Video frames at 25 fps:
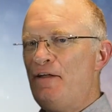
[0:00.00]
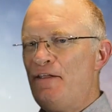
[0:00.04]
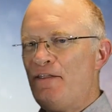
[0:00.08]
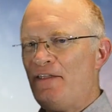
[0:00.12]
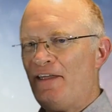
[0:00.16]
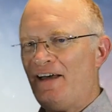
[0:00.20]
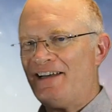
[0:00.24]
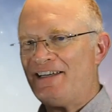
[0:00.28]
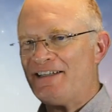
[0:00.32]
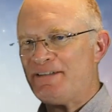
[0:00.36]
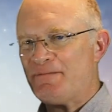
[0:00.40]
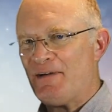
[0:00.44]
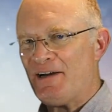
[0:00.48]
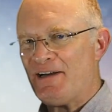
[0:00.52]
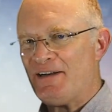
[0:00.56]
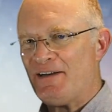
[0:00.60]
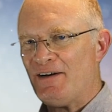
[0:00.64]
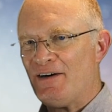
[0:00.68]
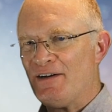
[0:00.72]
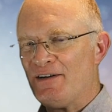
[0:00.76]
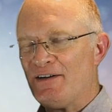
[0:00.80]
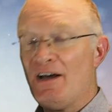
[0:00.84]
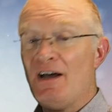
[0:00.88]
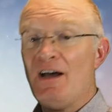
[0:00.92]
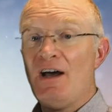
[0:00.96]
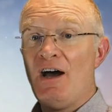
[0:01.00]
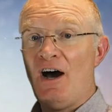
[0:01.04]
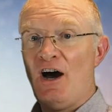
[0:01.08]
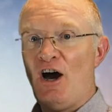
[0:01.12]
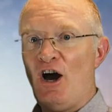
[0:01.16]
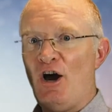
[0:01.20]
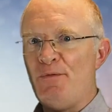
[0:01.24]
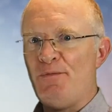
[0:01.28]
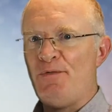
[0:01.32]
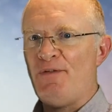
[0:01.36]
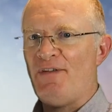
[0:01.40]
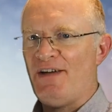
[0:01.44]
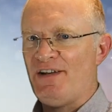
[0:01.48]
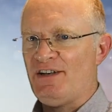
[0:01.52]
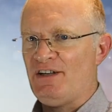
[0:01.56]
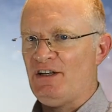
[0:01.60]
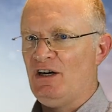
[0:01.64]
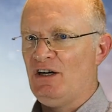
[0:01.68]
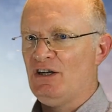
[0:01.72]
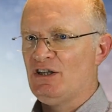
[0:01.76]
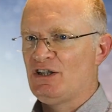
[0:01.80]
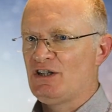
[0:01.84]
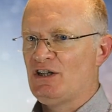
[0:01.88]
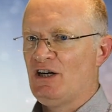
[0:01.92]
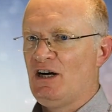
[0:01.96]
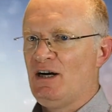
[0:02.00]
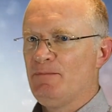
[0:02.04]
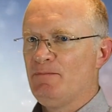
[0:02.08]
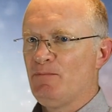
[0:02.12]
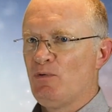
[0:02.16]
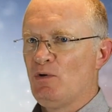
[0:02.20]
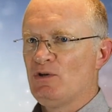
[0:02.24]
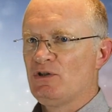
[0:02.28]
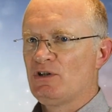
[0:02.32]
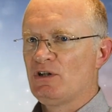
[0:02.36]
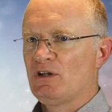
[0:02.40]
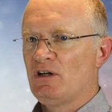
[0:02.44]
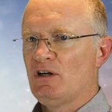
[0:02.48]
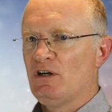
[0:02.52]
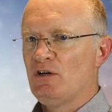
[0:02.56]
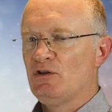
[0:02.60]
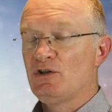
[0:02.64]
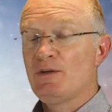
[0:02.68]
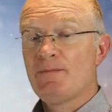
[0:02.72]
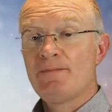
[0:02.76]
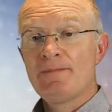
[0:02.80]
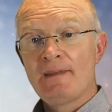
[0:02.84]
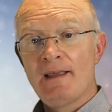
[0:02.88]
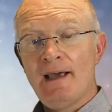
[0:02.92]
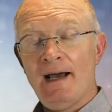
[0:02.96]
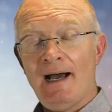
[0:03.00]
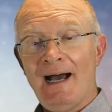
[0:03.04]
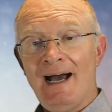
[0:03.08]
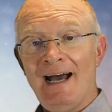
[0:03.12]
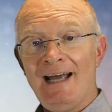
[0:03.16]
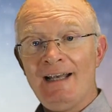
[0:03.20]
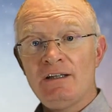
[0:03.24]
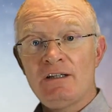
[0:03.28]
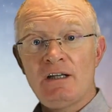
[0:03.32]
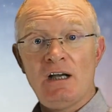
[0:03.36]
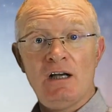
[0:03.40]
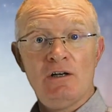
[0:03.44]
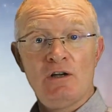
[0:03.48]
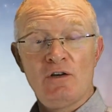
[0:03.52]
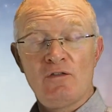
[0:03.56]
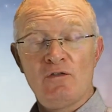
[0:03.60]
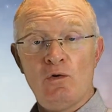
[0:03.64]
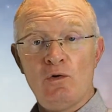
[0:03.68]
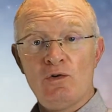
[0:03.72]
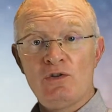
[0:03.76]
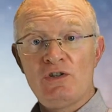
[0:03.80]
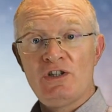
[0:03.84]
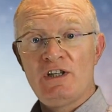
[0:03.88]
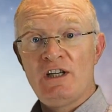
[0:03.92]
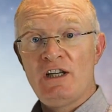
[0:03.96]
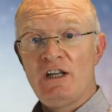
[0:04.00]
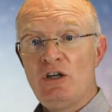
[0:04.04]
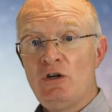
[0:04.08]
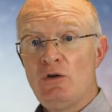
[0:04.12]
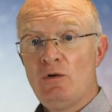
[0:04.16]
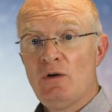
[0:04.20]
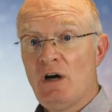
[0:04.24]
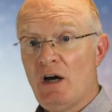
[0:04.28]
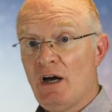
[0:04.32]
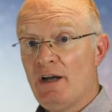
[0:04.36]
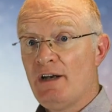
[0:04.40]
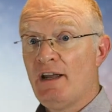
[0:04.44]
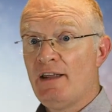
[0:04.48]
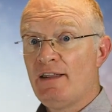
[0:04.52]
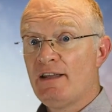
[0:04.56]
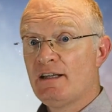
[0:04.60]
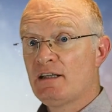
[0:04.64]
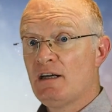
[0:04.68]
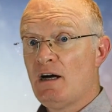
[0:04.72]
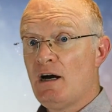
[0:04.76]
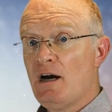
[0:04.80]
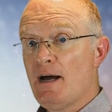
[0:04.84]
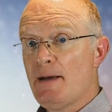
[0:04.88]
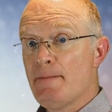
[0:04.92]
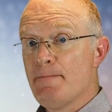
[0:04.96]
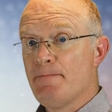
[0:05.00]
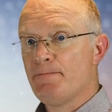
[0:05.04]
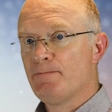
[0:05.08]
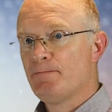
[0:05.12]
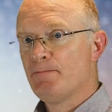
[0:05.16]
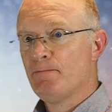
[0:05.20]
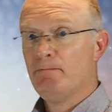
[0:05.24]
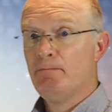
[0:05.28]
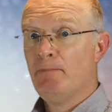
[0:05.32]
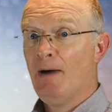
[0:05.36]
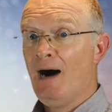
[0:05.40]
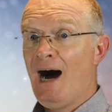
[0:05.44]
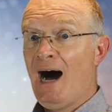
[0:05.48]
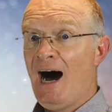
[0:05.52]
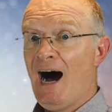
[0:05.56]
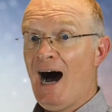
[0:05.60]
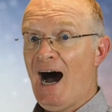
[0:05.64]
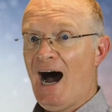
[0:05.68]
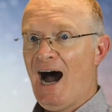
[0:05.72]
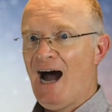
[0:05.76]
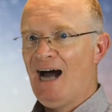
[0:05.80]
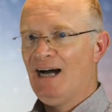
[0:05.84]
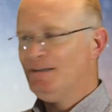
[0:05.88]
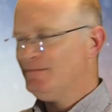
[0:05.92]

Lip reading: Thanks, Maynard. I hope you've had a nice time, boys and girls. And I look forward to seeing you another time. Bye.